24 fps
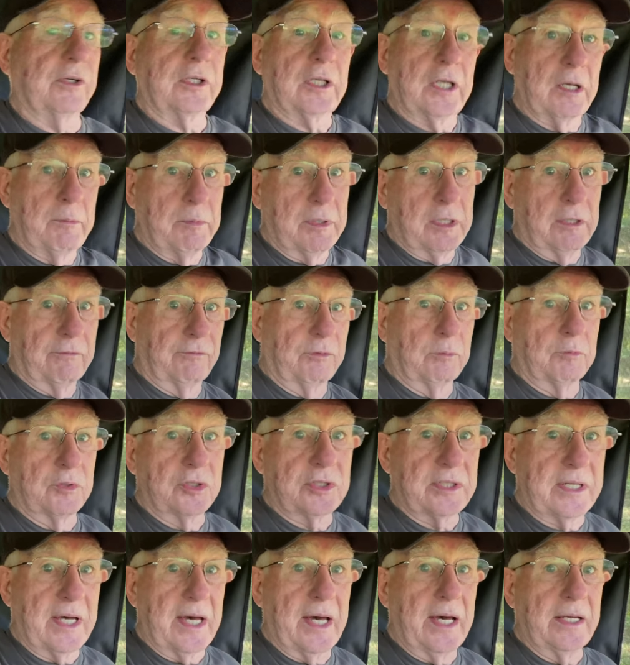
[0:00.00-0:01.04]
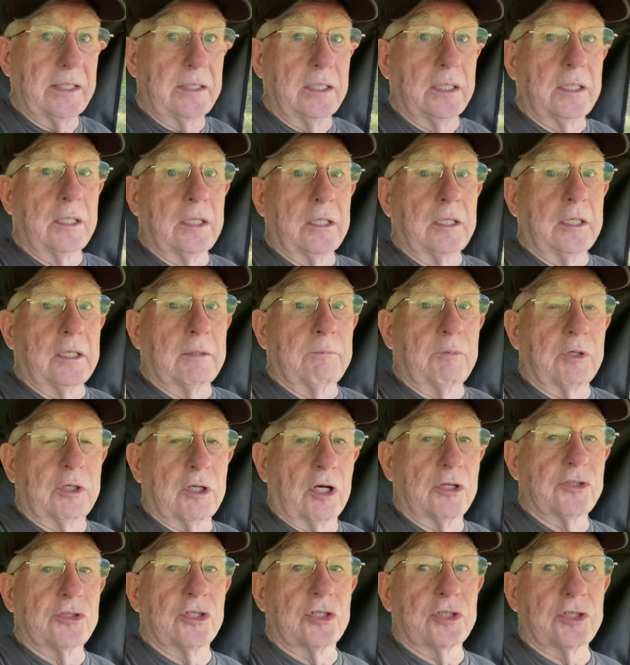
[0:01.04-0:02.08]
coming in from the side
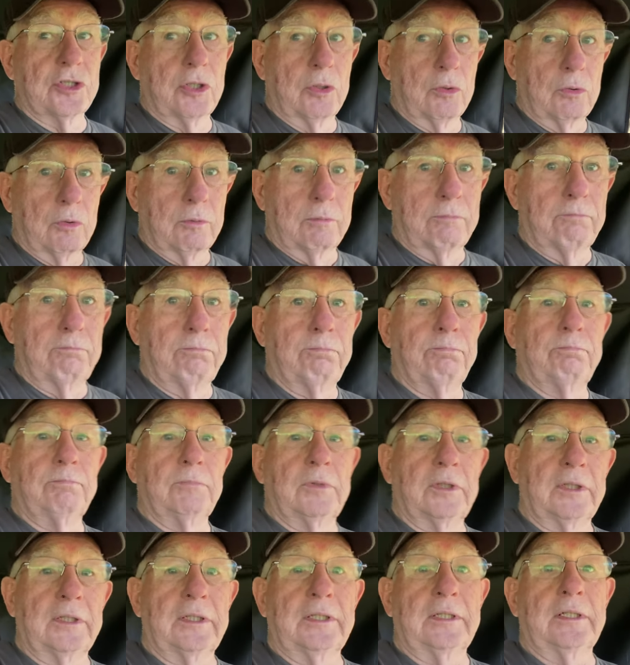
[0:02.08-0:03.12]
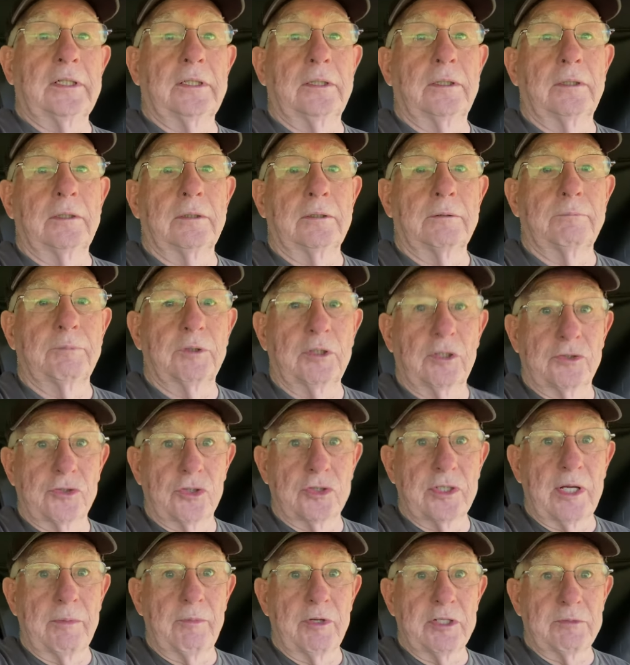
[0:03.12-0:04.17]
because there's no uh, because
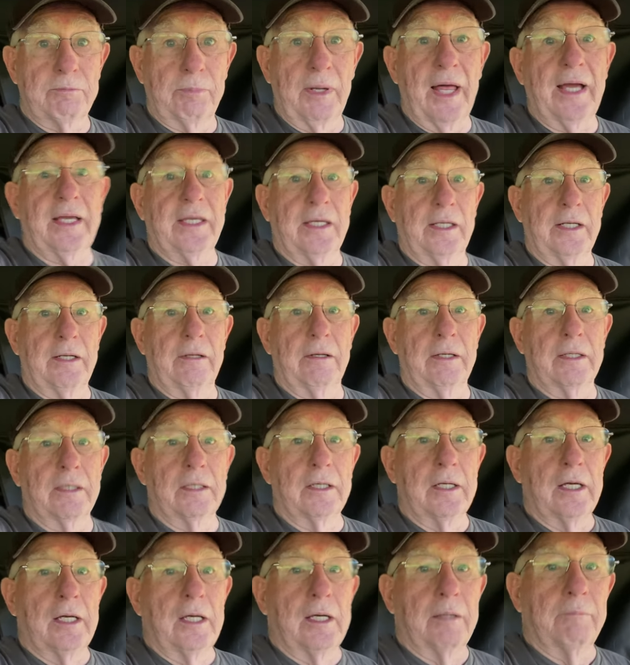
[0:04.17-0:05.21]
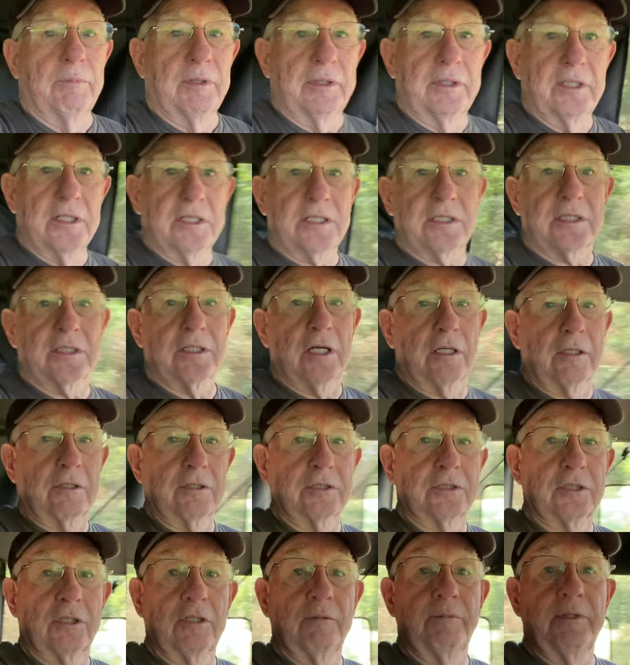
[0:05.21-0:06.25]
there's not much blackout area. But this
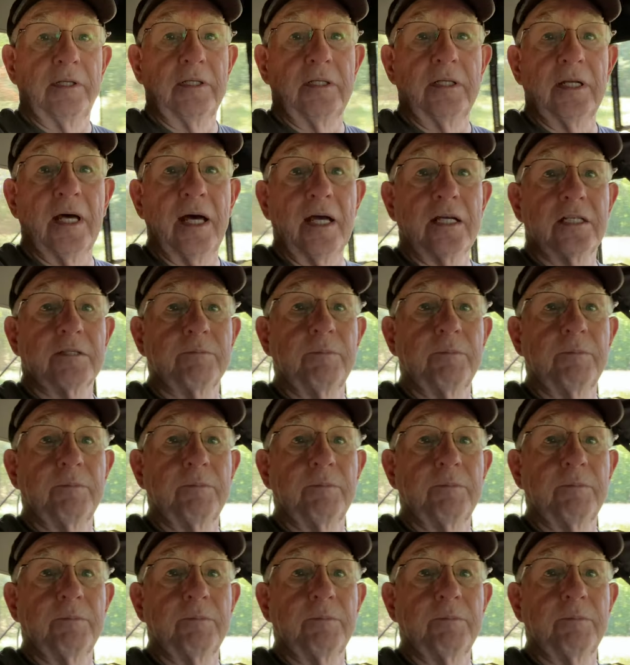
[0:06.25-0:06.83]
sucker's gonna be nice,